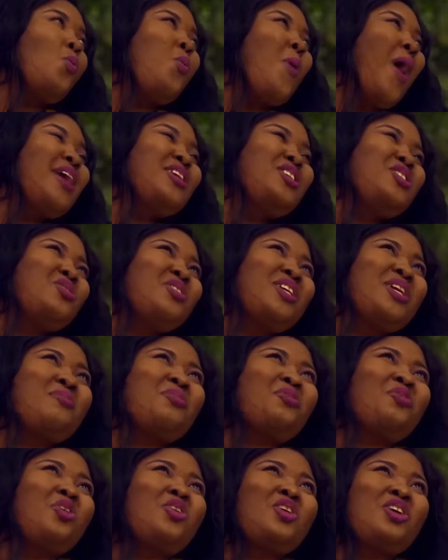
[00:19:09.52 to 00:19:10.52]
Why do you keep
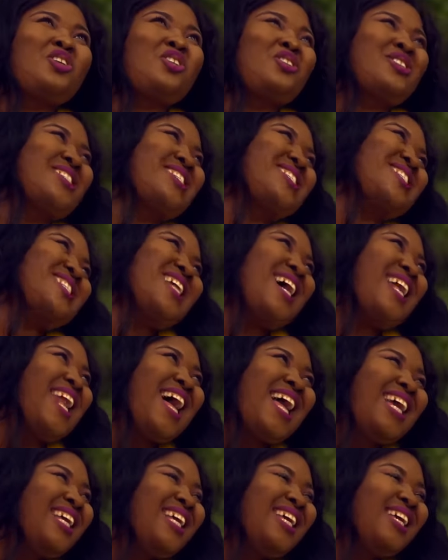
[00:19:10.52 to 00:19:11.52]
following your sister
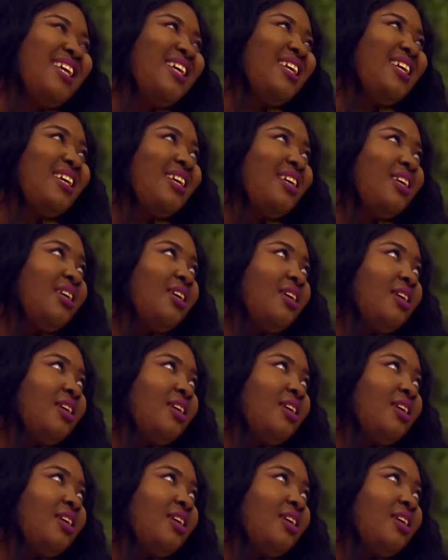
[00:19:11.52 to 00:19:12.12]
like... her bodyguard?